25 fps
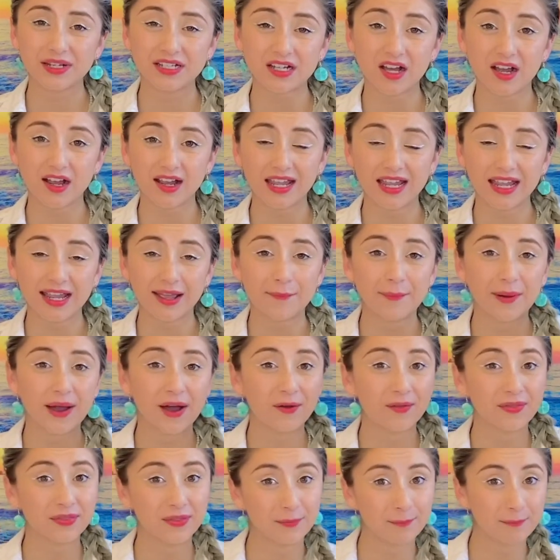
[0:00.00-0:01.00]
talking
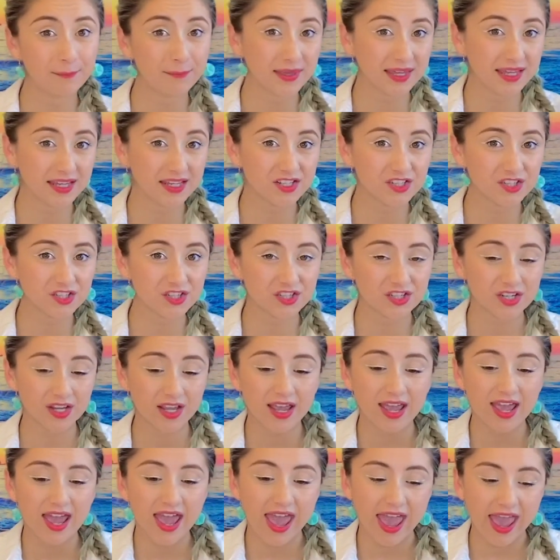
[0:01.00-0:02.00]
about the beach
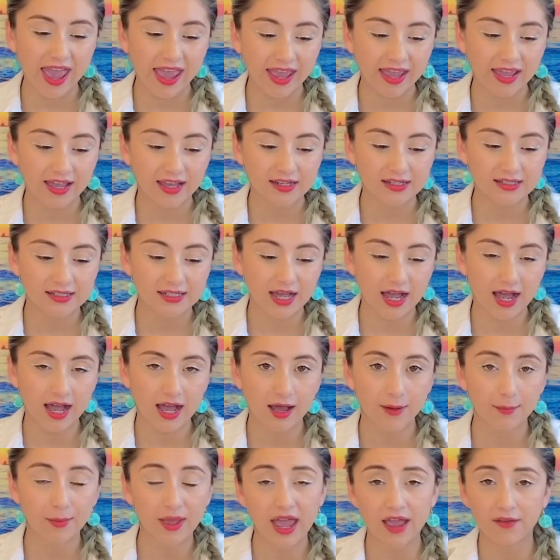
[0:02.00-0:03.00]
and
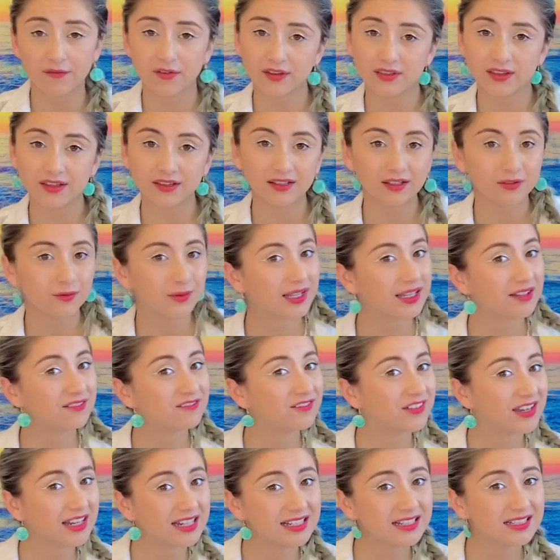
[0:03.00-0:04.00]
everything that we can
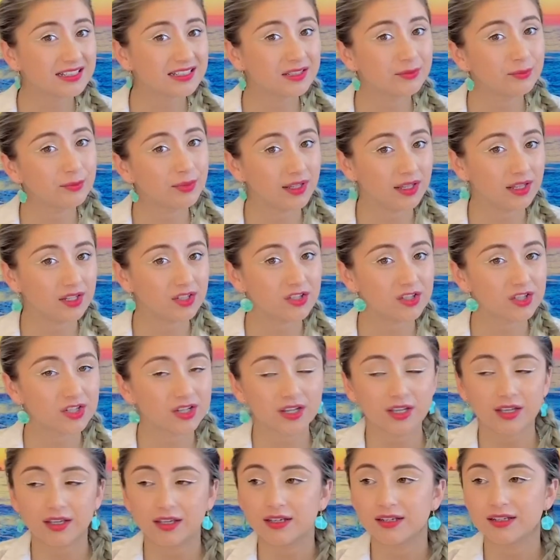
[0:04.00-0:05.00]
find at the beach.
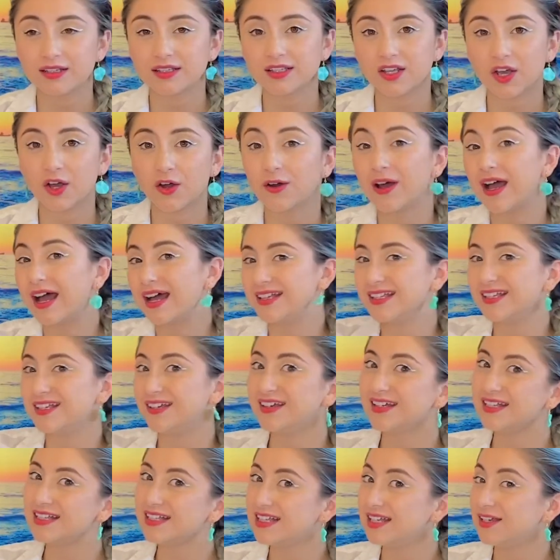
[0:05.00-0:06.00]
So as you
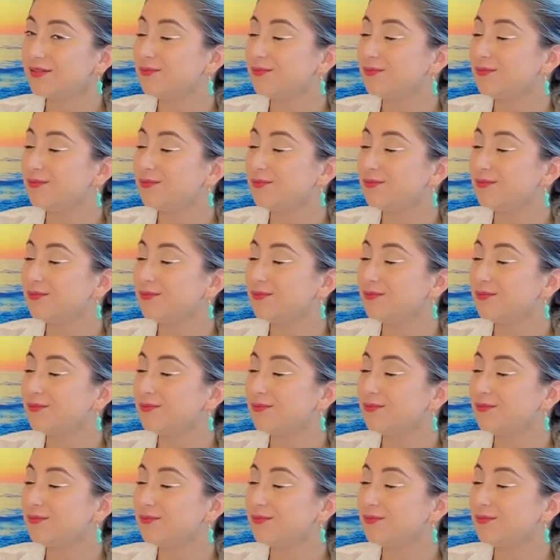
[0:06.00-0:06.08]
can see